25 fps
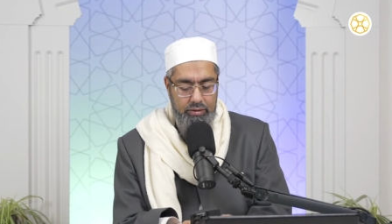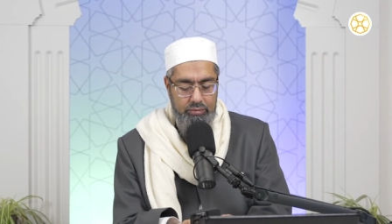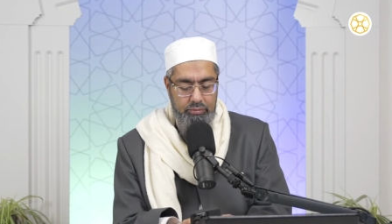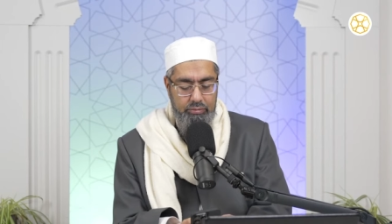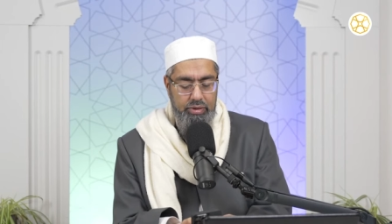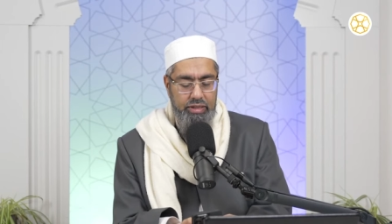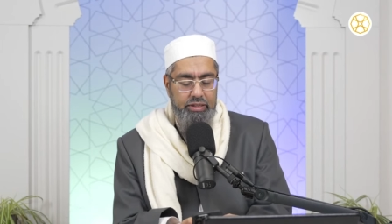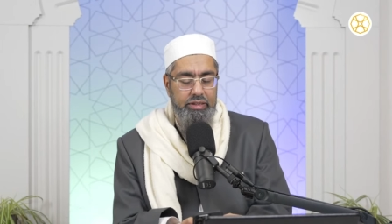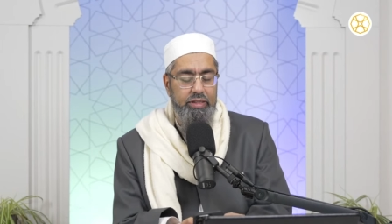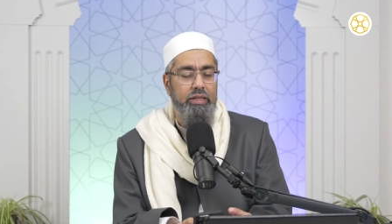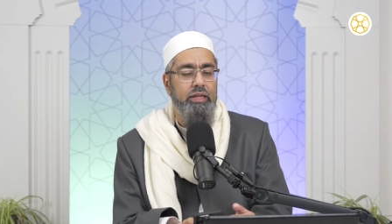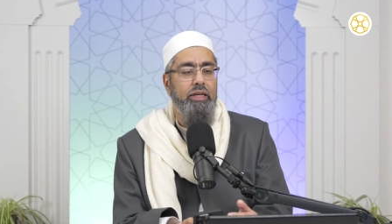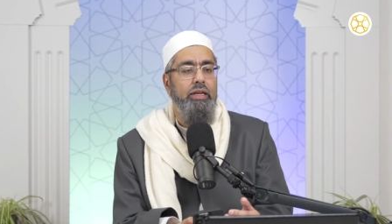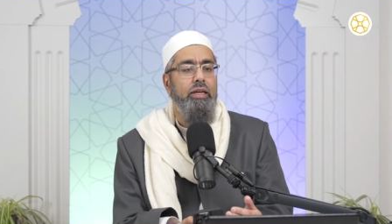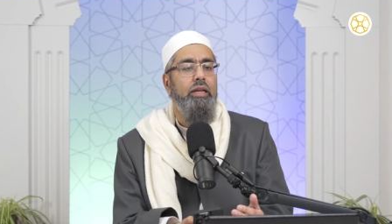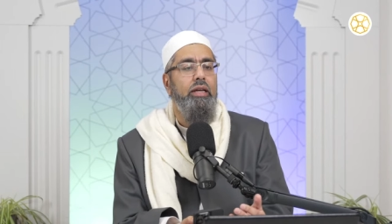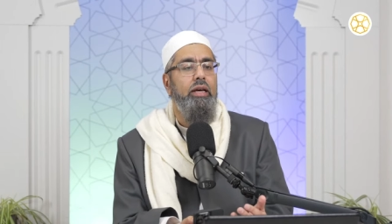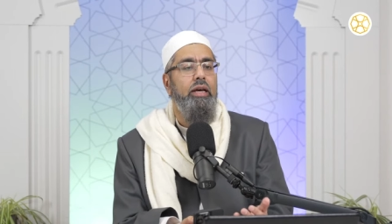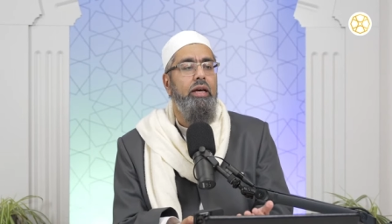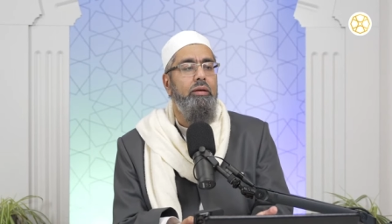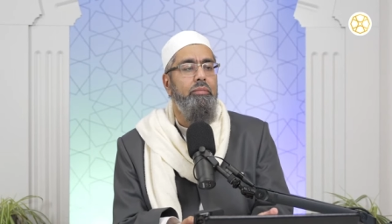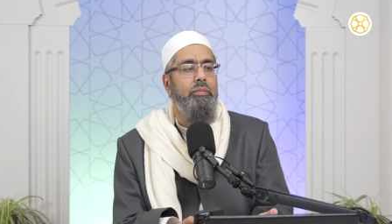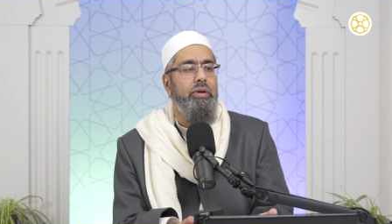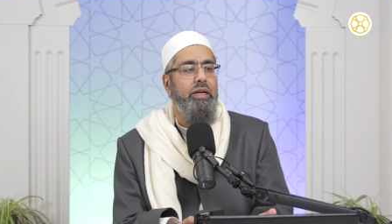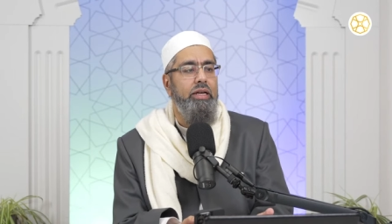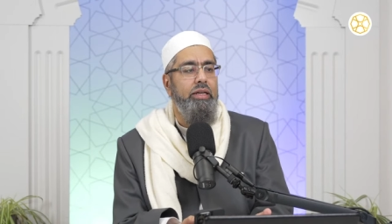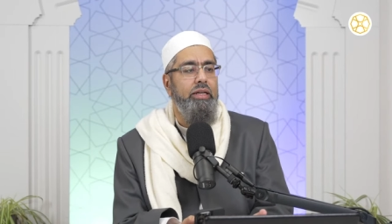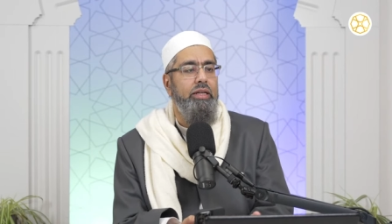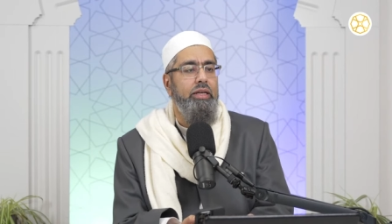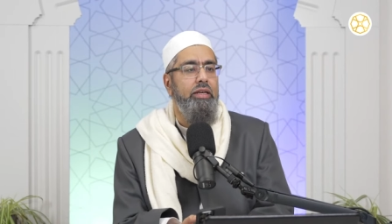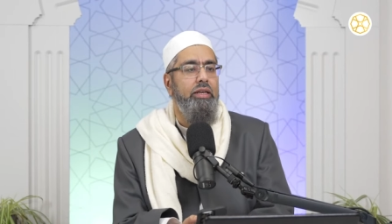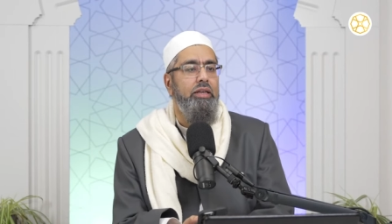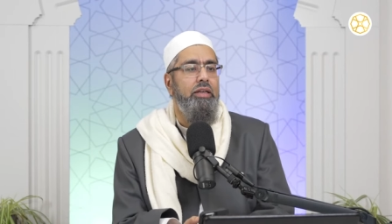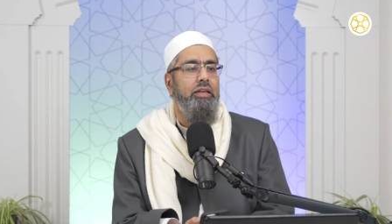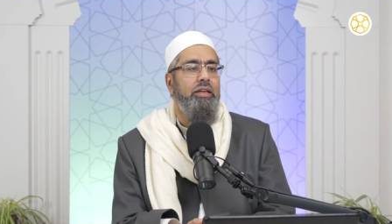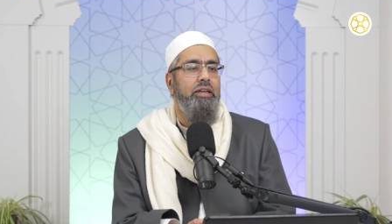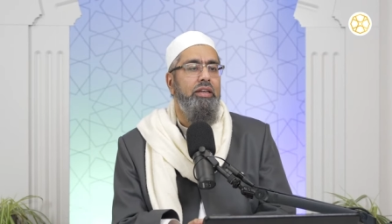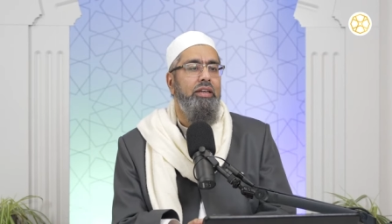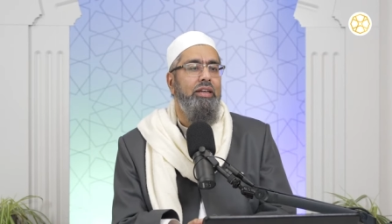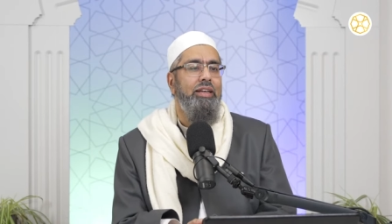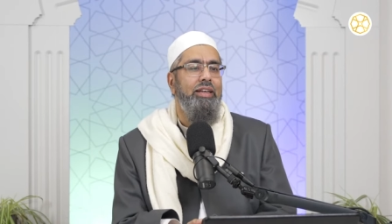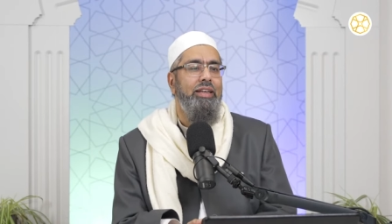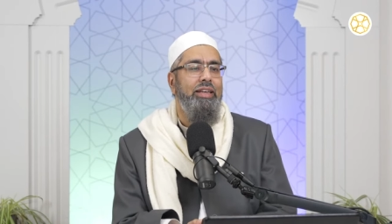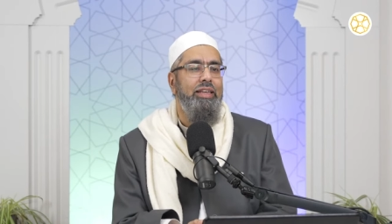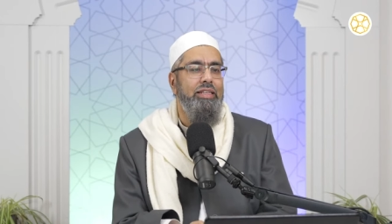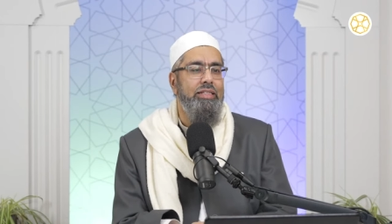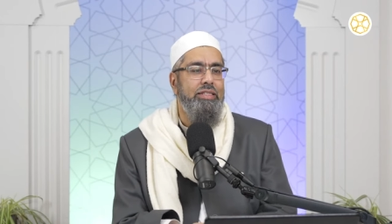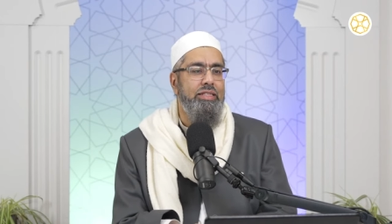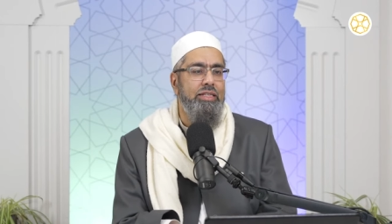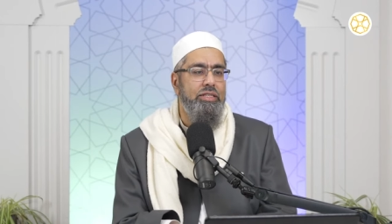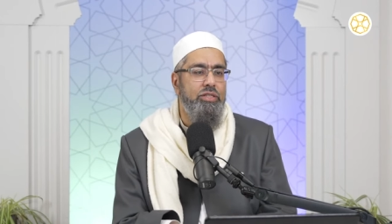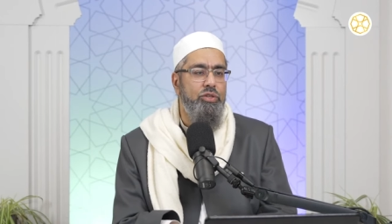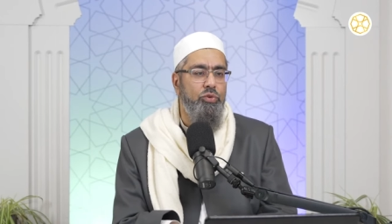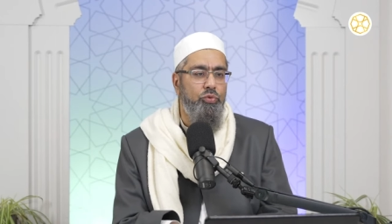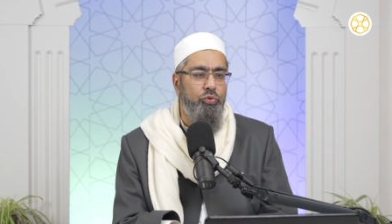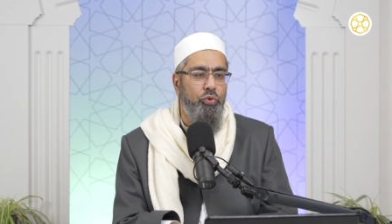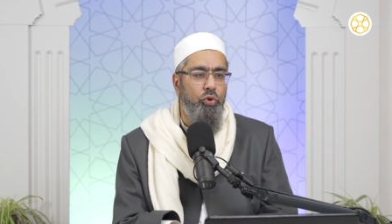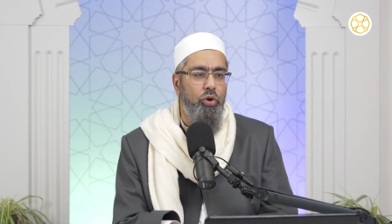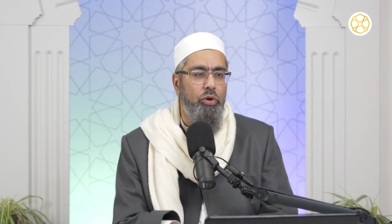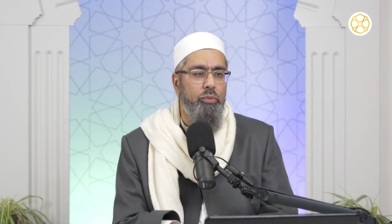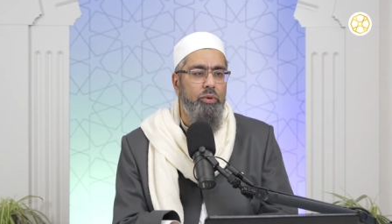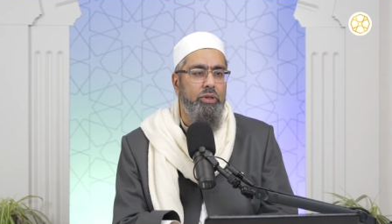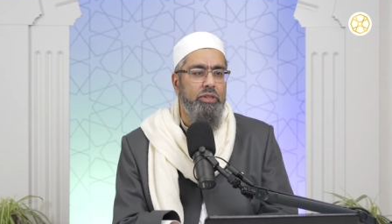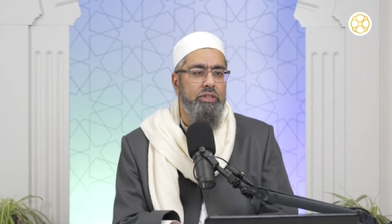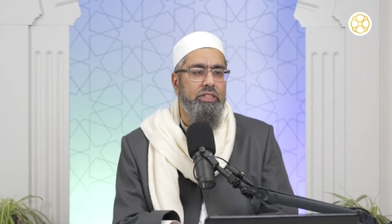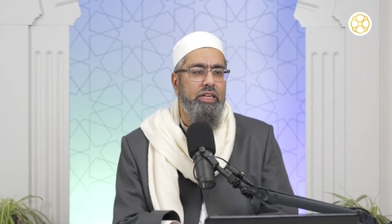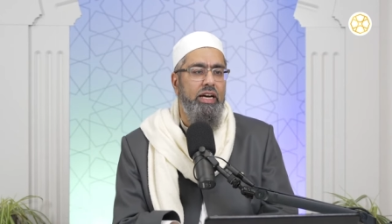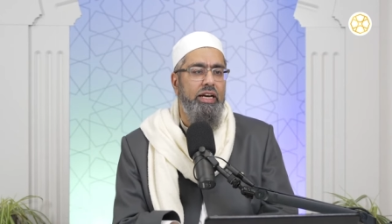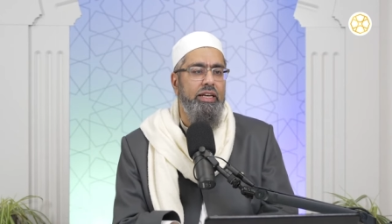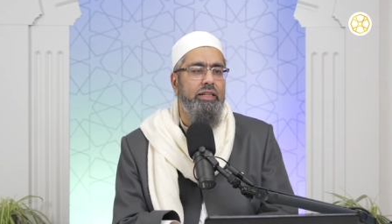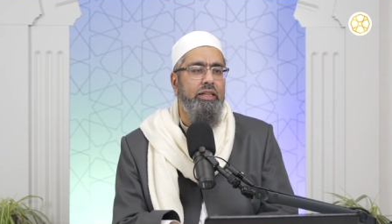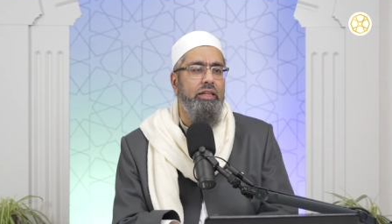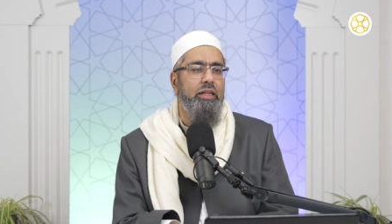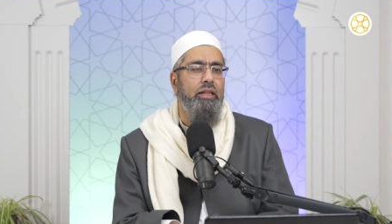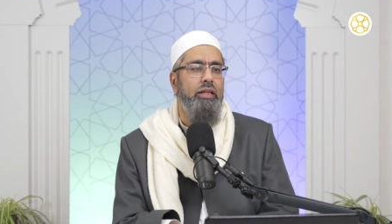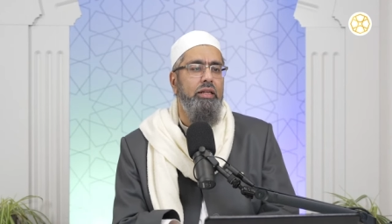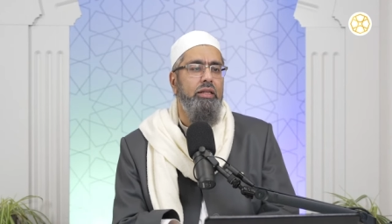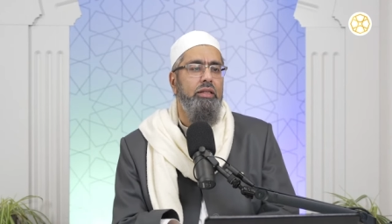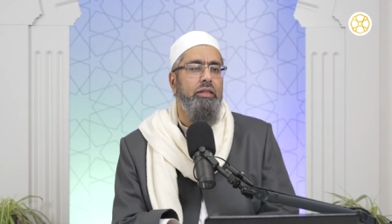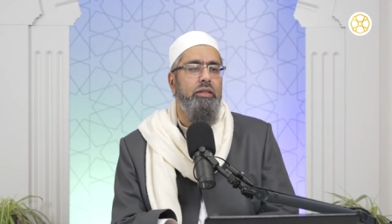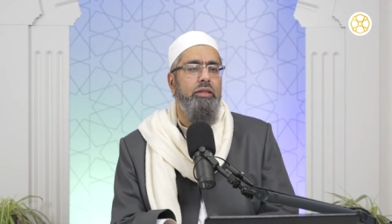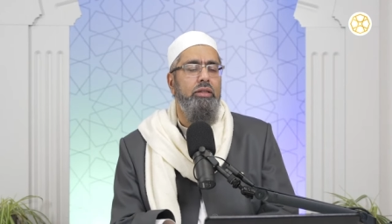Bad'il Amali. Is this the formal title?